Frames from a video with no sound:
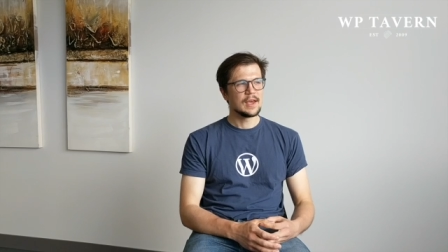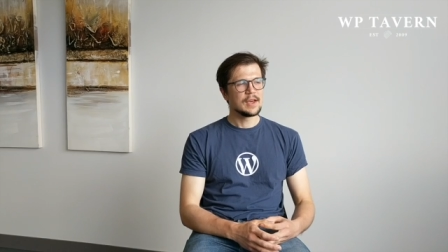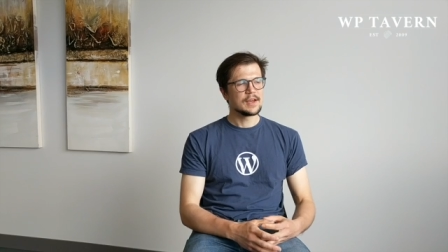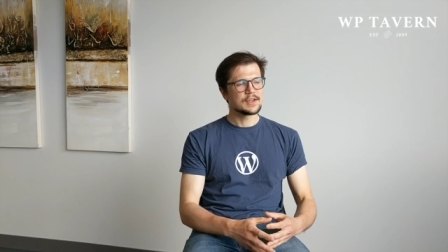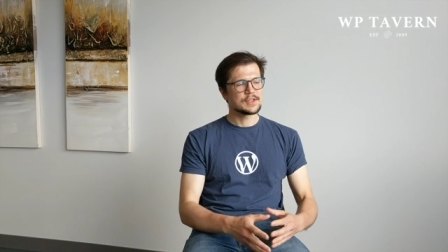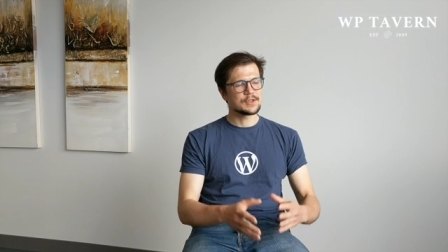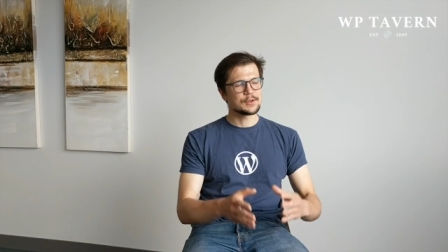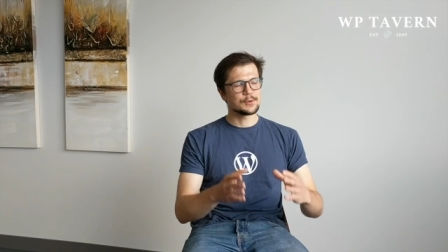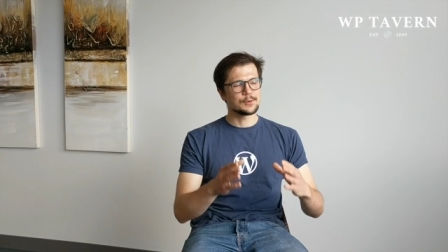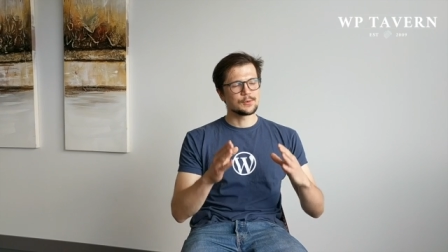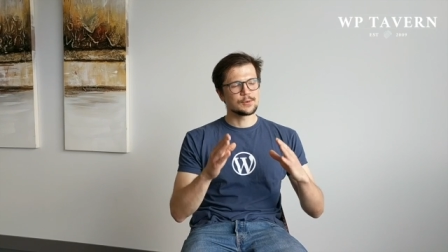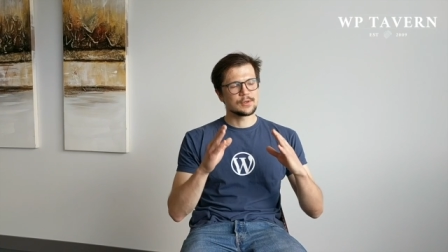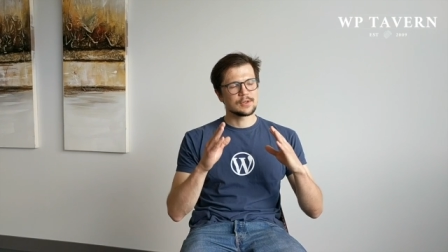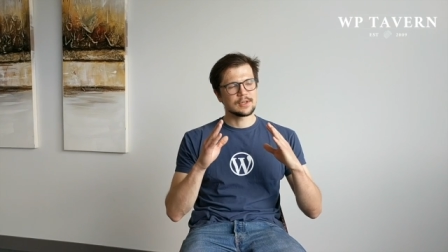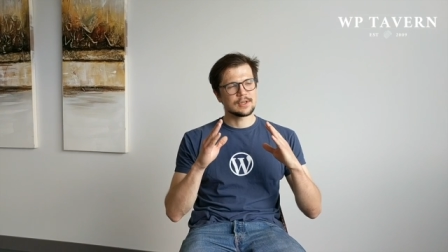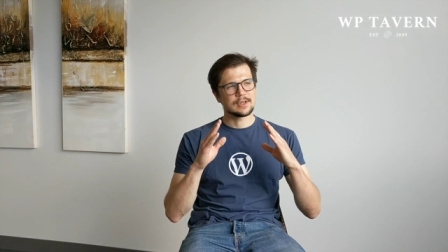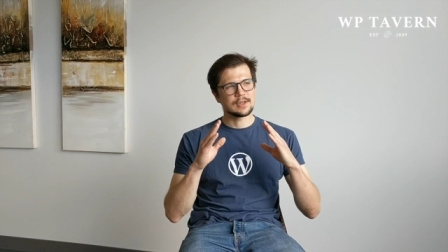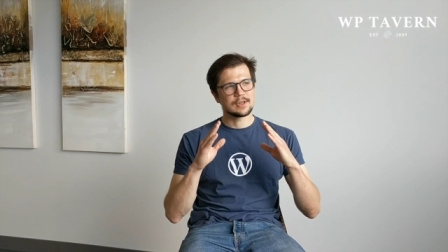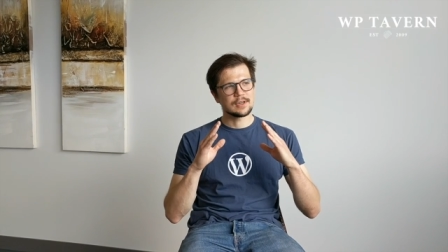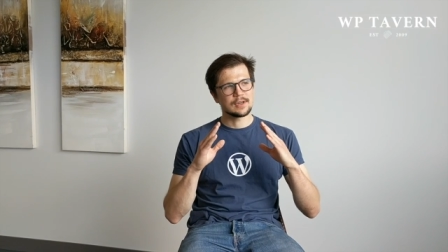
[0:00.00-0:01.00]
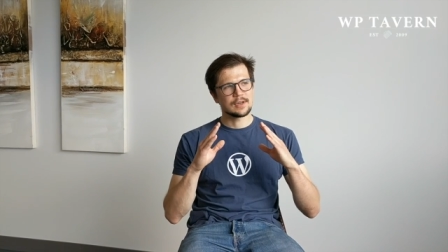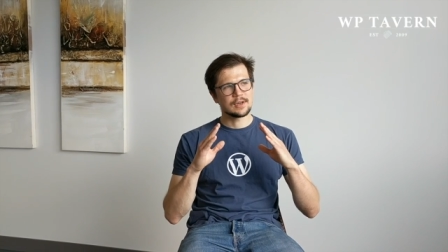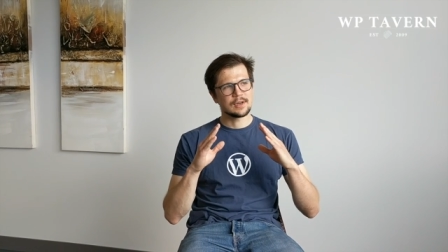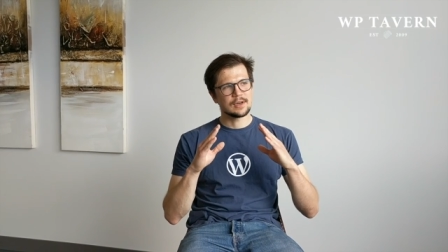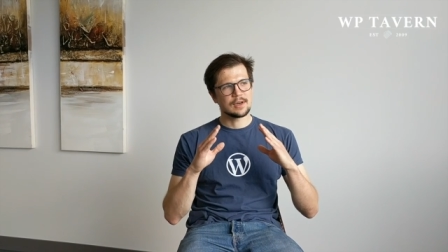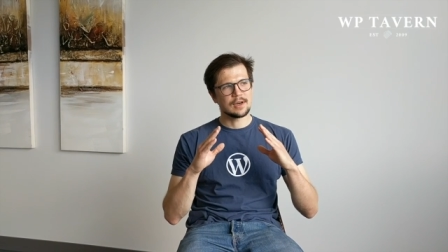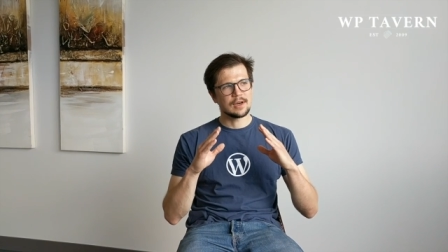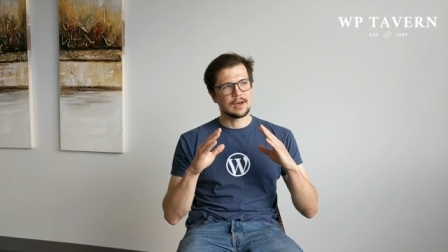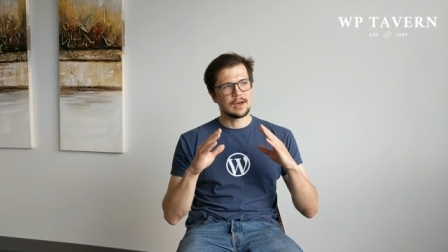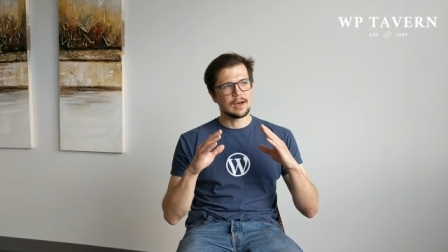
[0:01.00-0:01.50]
so
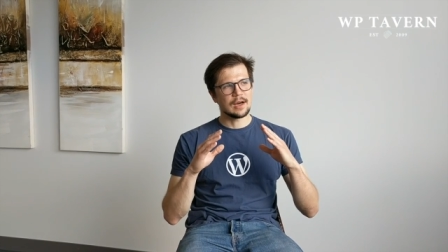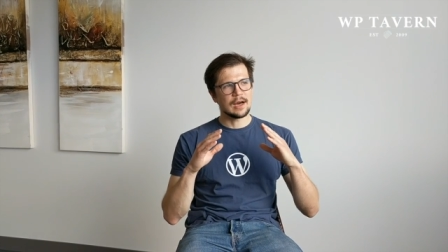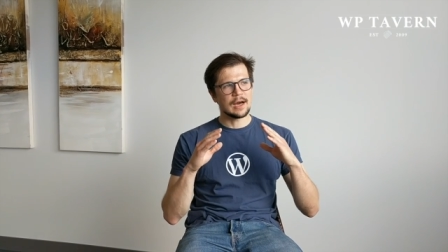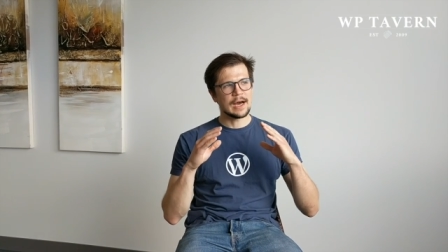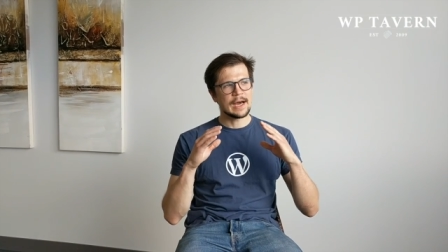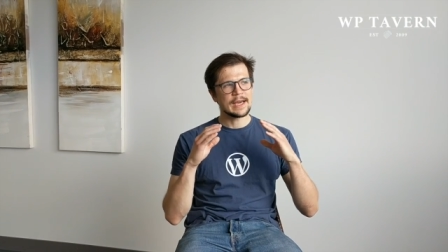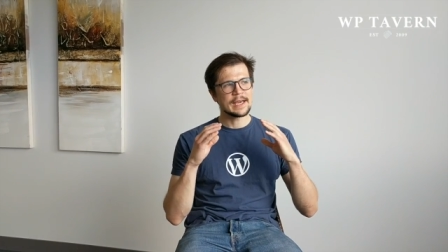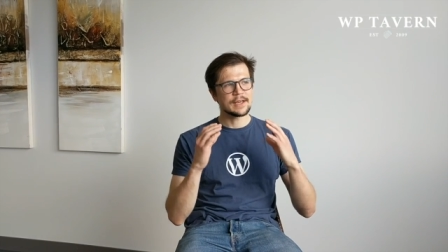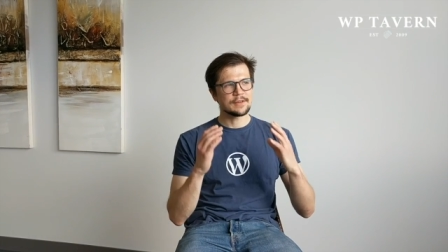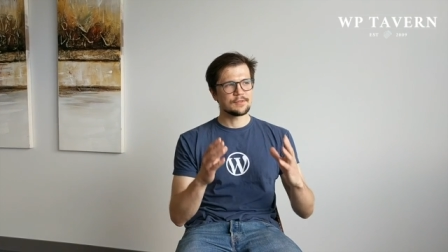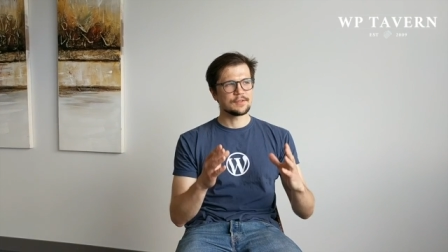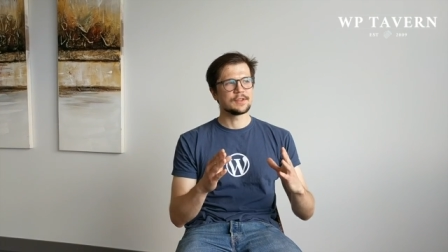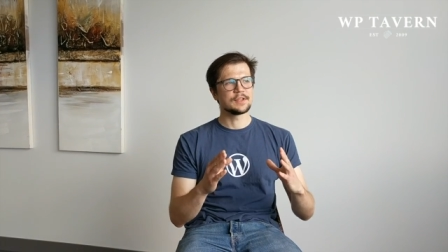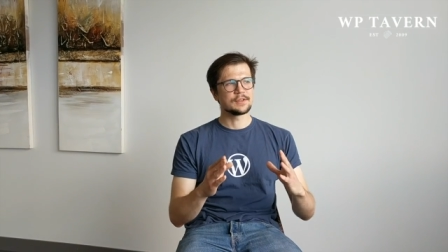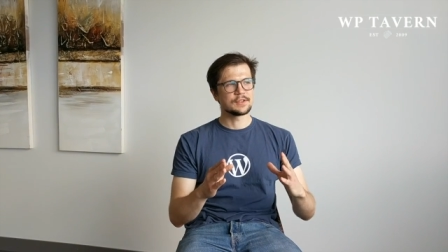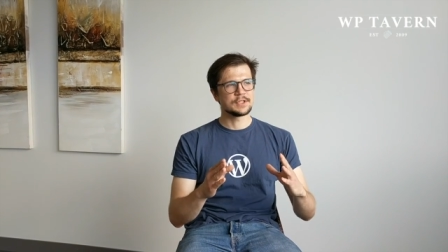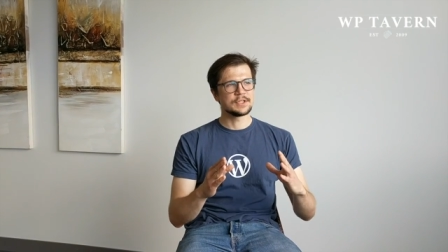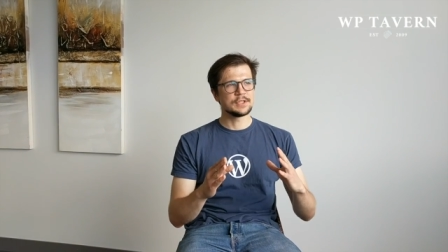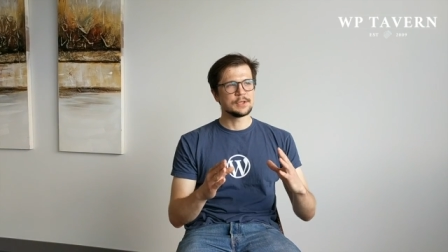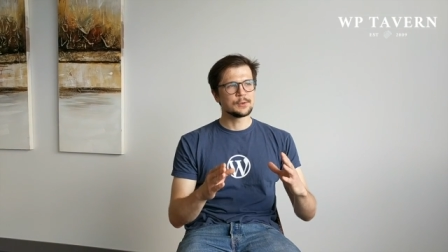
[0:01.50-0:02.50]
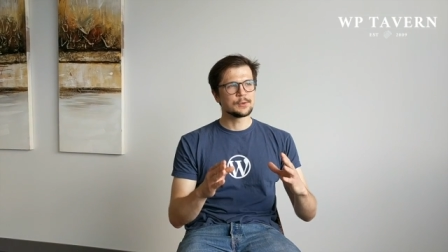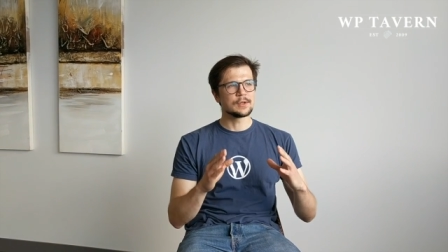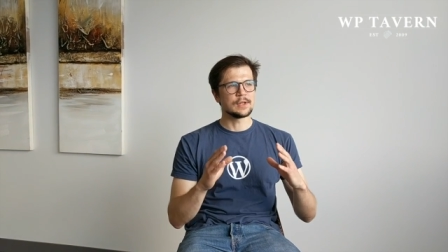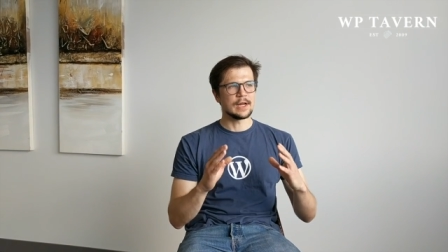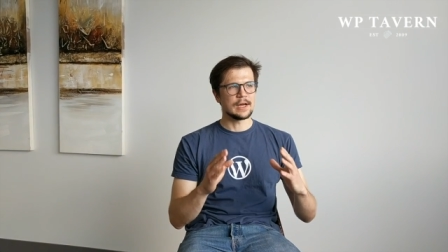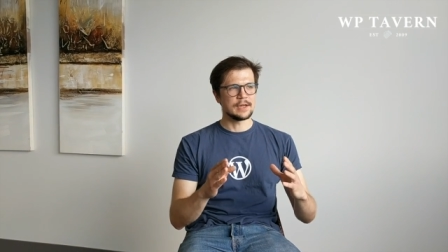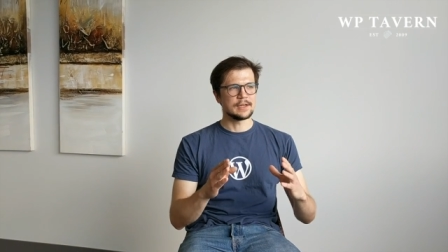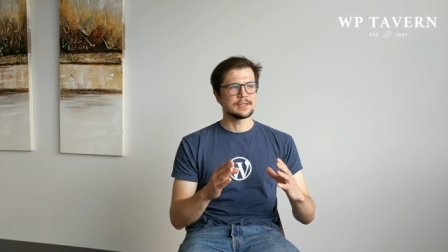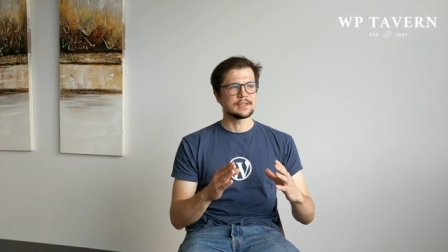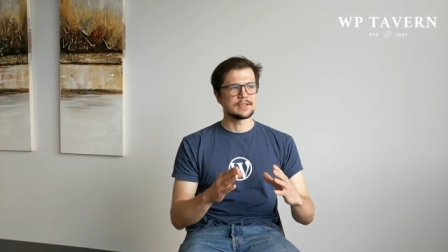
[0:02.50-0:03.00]
I have the two
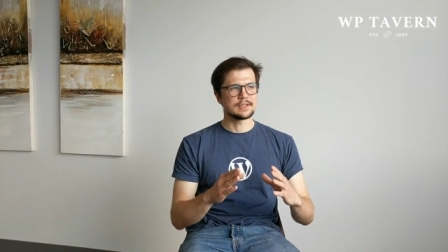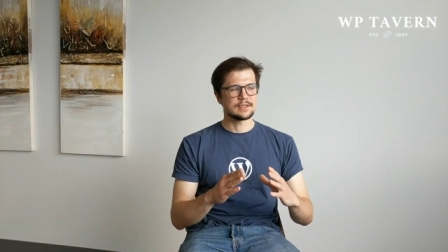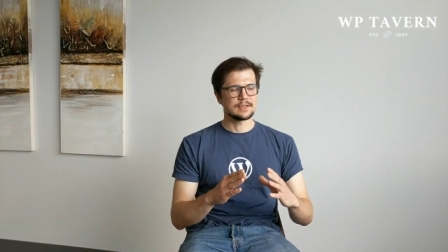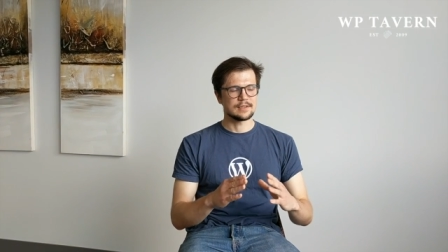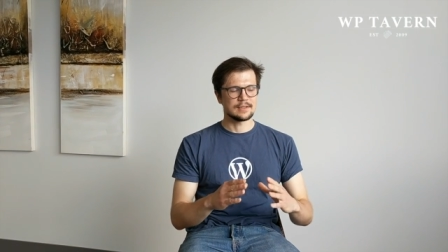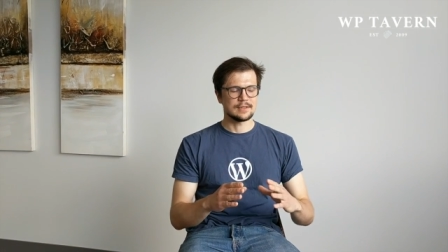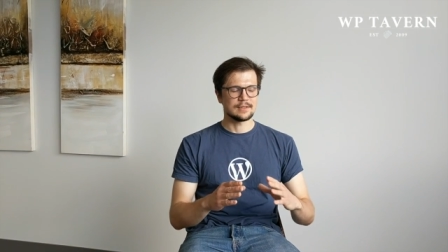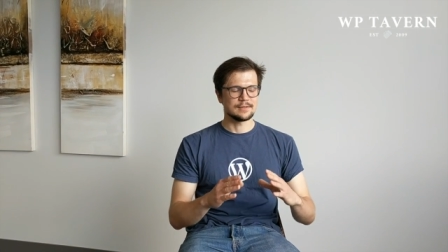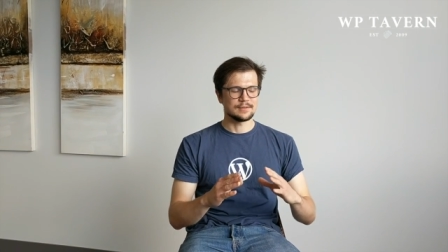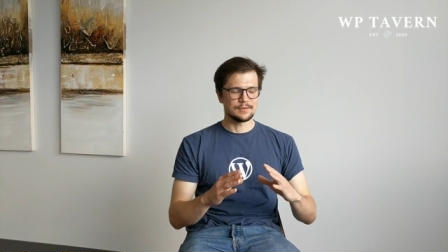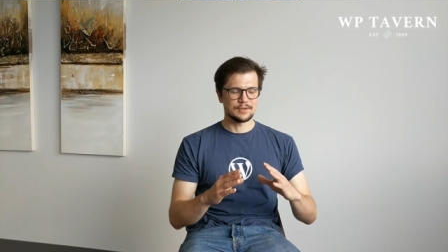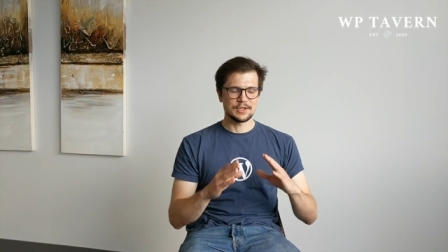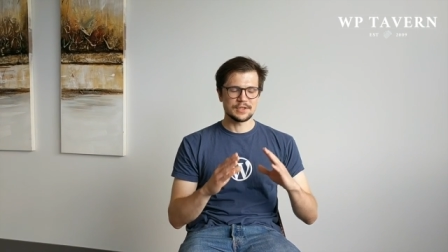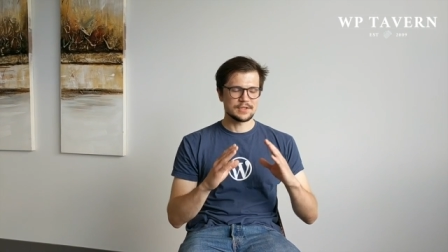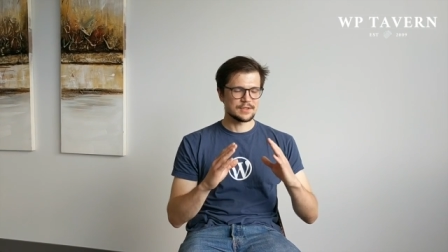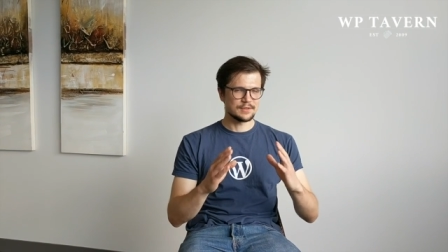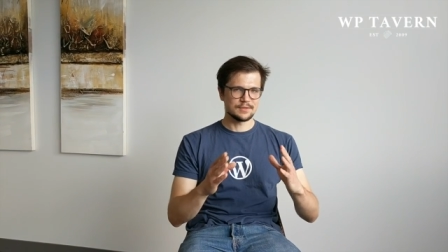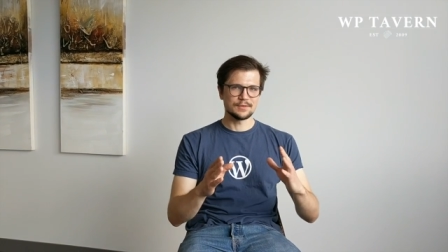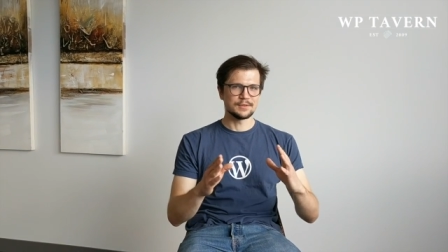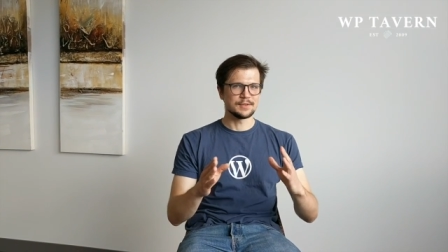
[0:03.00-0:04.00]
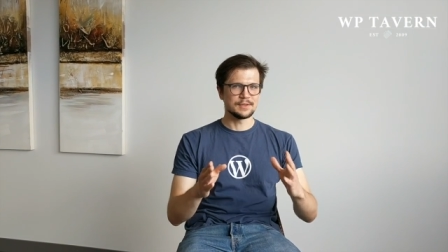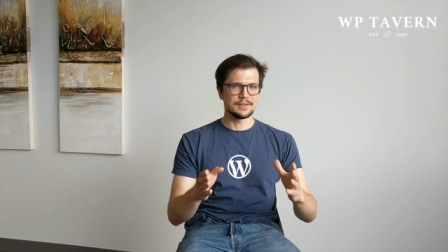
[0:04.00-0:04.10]
clients, just